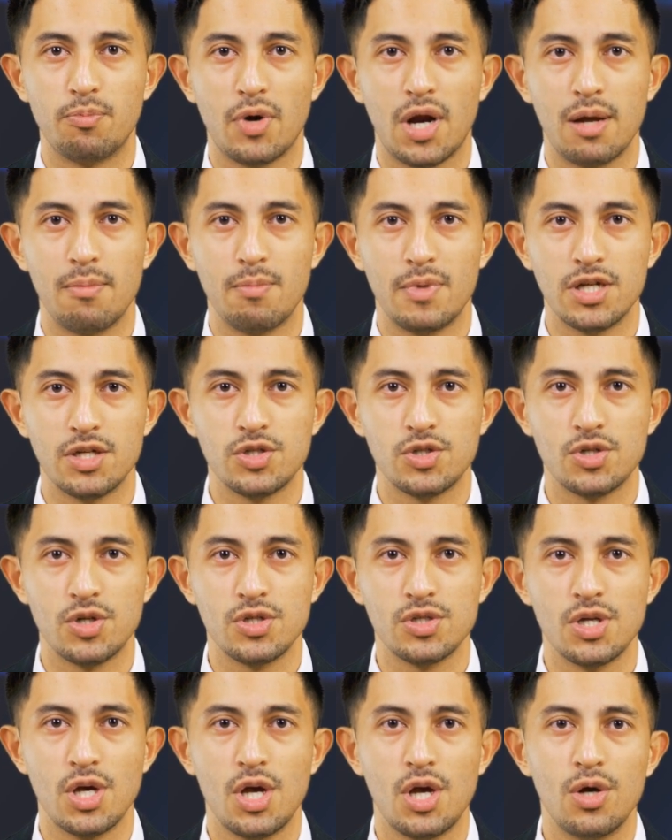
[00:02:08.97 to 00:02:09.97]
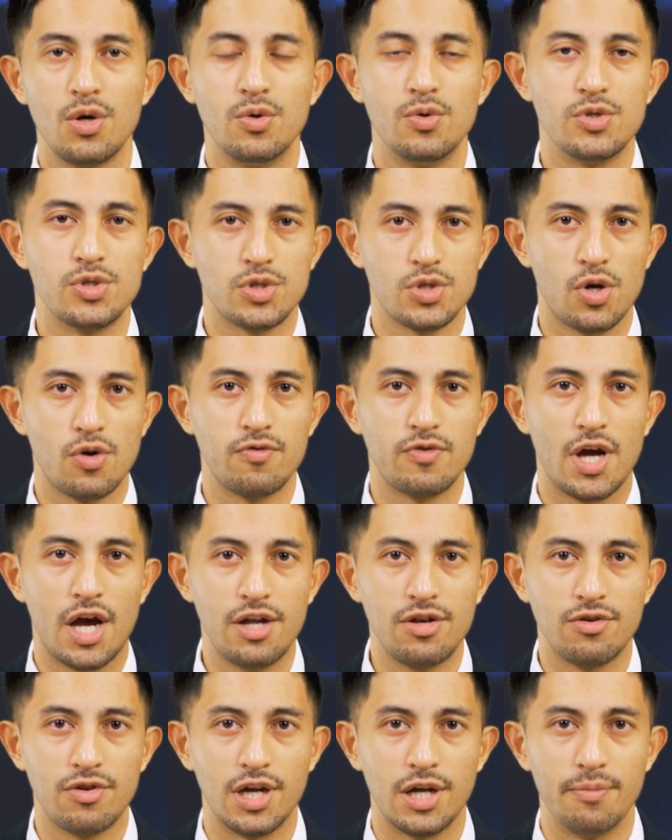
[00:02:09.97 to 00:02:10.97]
prime ministers who served
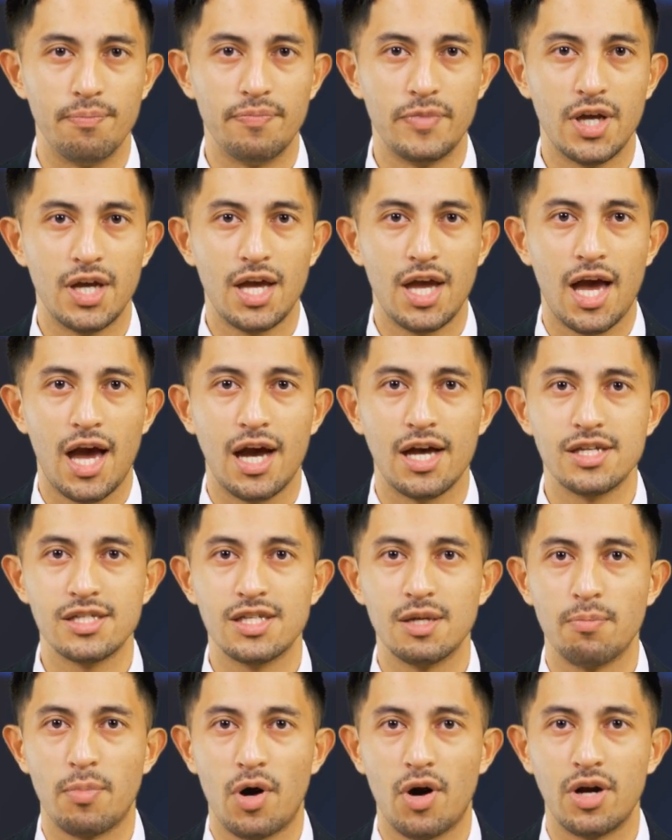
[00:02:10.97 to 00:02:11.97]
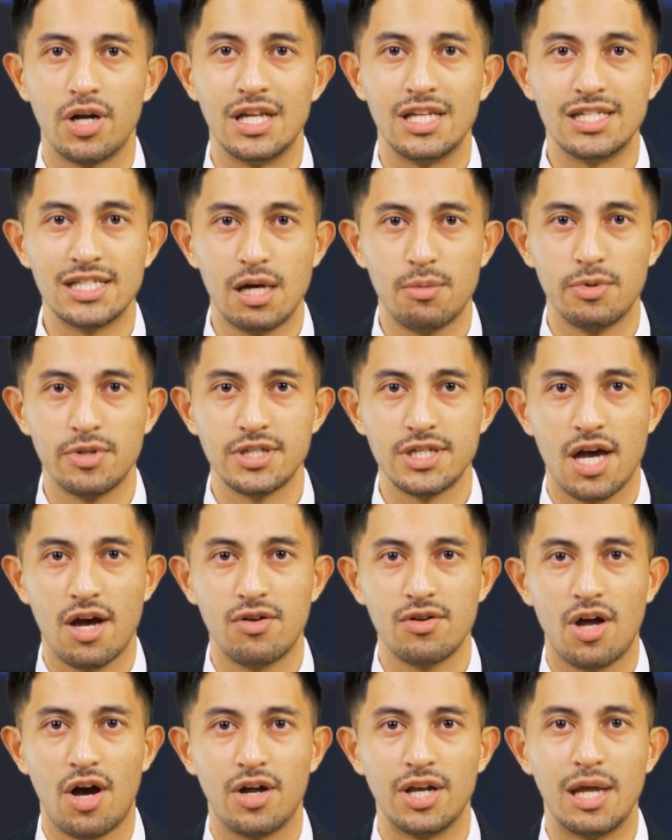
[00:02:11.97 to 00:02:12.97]
under him, as the party doubled
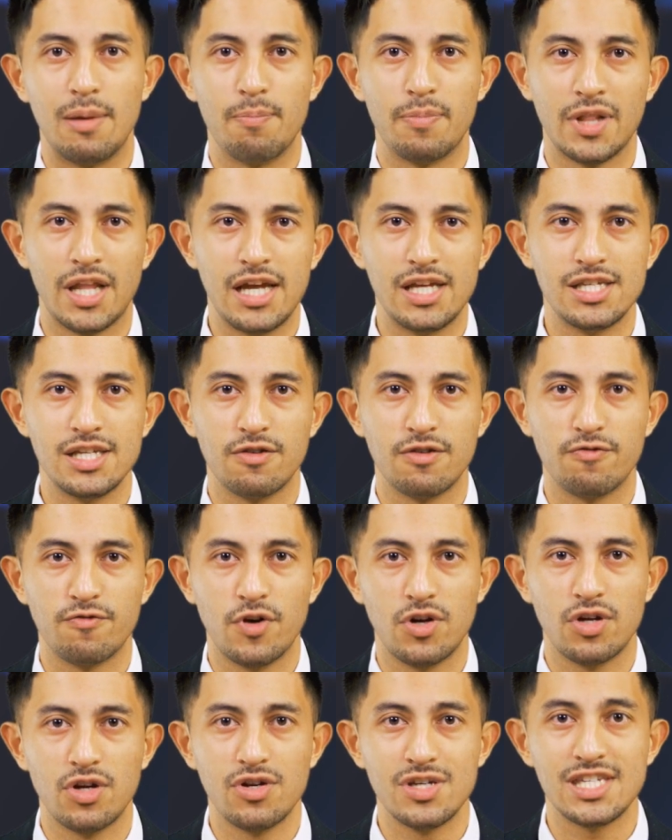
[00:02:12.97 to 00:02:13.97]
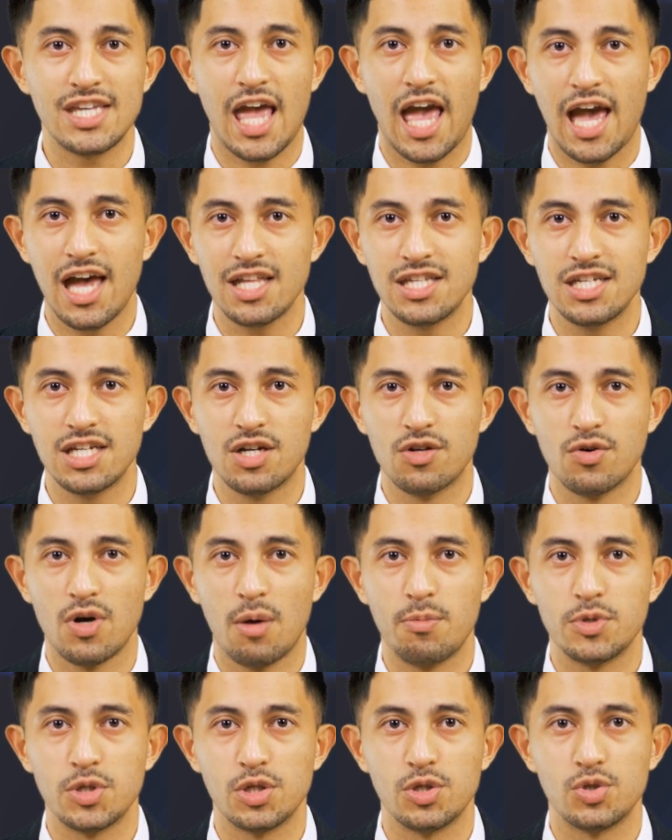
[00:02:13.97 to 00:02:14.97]
down on a blazing furnace
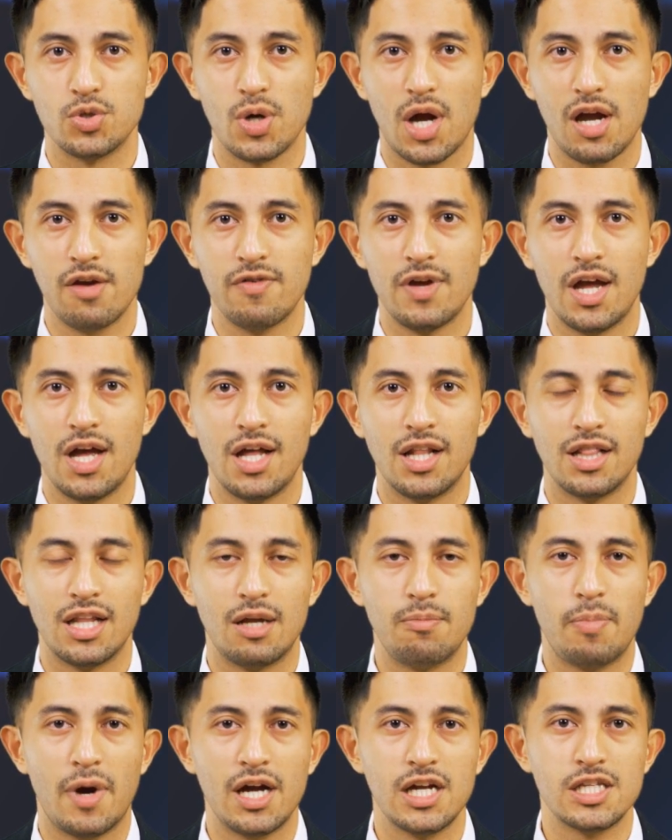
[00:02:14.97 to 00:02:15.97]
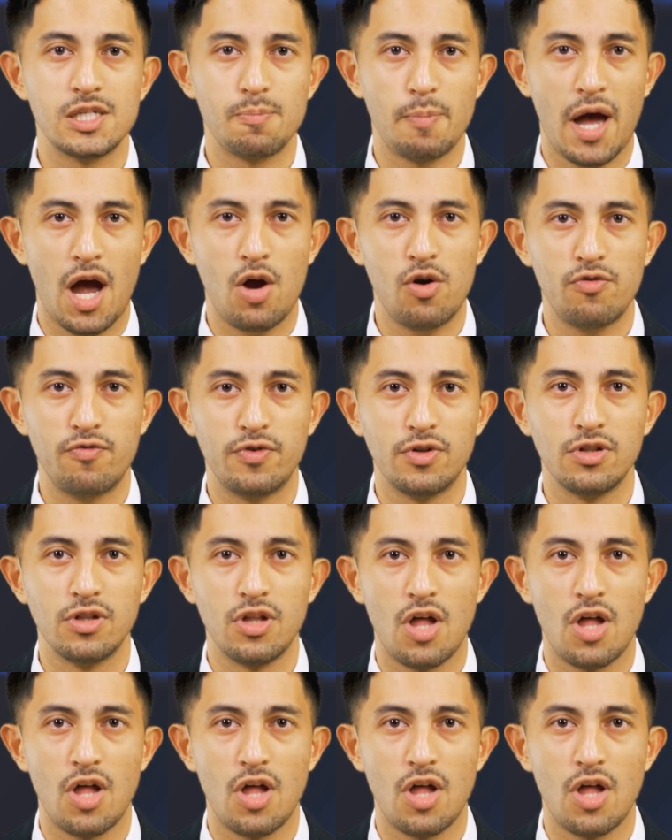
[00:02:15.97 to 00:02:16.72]
anti-corruption drive led by its powerful